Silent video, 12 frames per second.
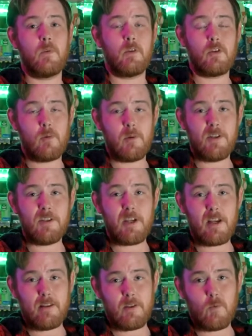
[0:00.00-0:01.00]
So I'm going to
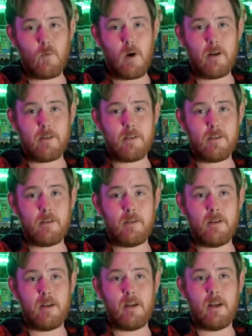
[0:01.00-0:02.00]
say this once,
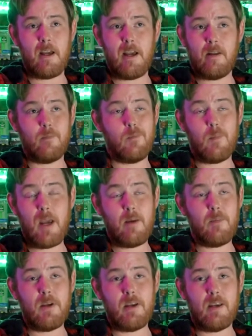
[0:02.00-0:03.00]
and
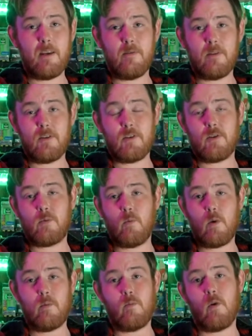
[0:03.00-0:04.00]
maybe even just
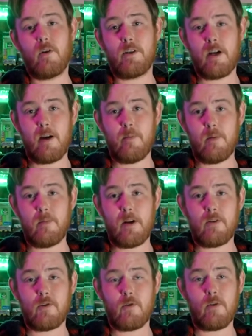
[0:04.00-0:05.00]
one more time, I'm
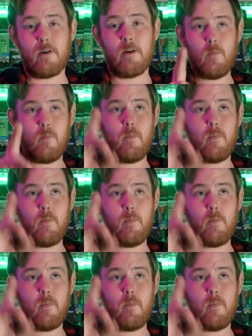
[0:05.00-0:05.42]
not sure.